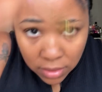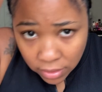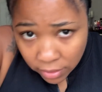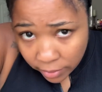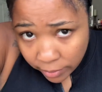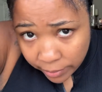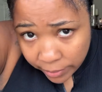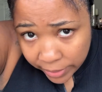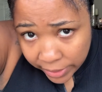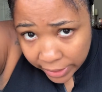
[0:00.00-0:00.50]

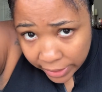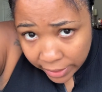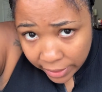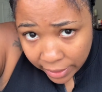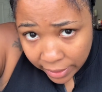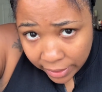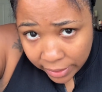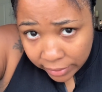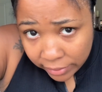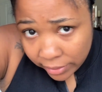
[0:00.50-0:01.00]
But
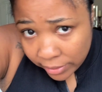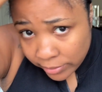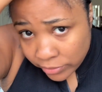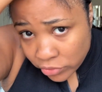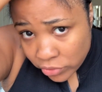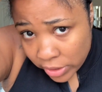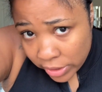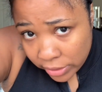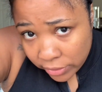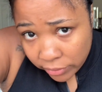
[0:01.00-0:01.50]
I'm
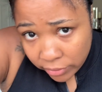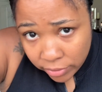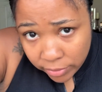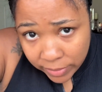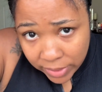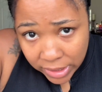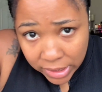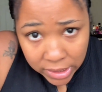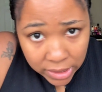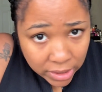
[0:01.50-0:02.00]
trying to grow
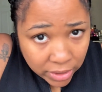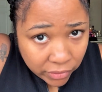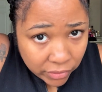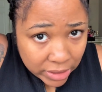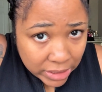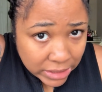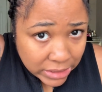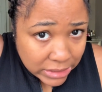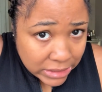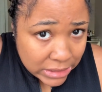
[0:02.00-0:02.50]
my hair
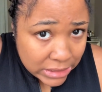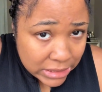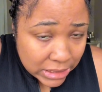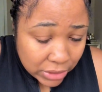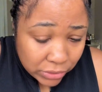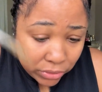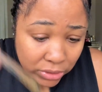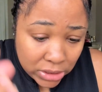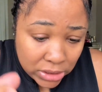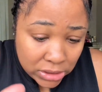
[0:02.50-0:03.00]
in,
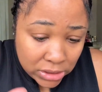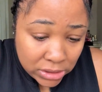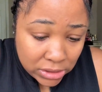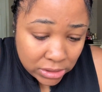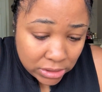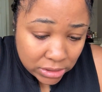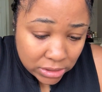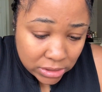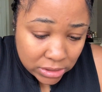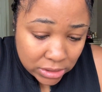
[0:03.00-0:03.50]
so
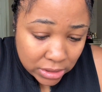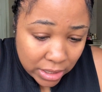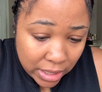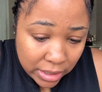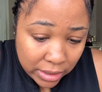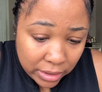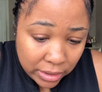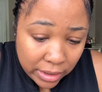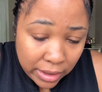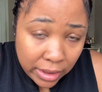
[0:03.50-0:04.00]
just
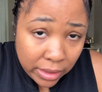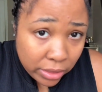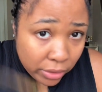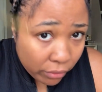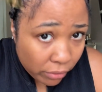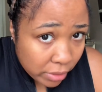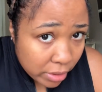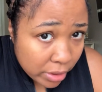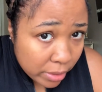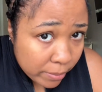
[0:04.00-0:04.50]
gotta
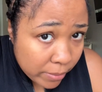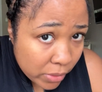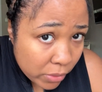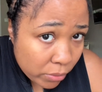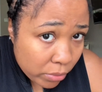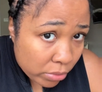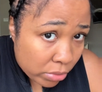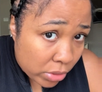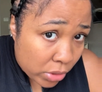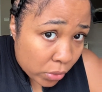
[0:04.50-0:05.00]
lather up on the